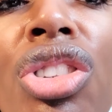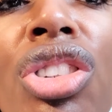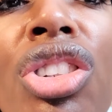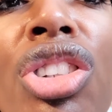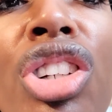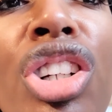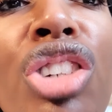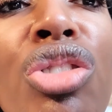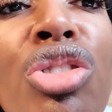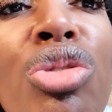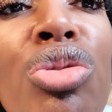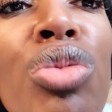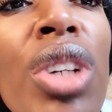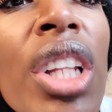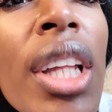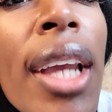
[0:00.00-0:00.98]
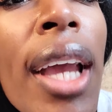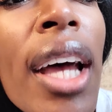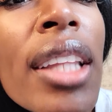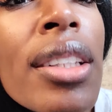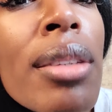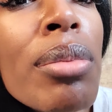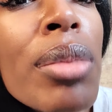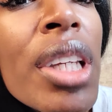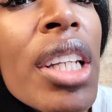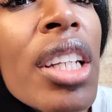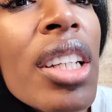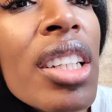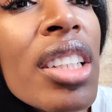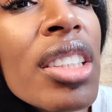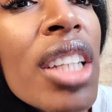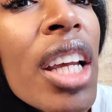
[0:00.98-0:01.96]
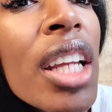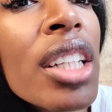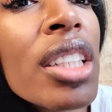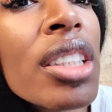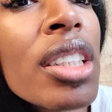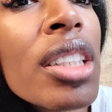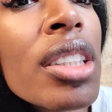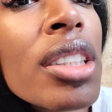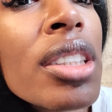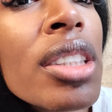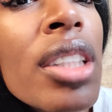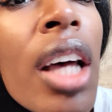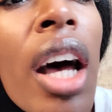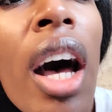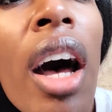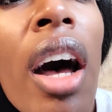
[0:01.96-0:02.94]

there really hasn't been any changes.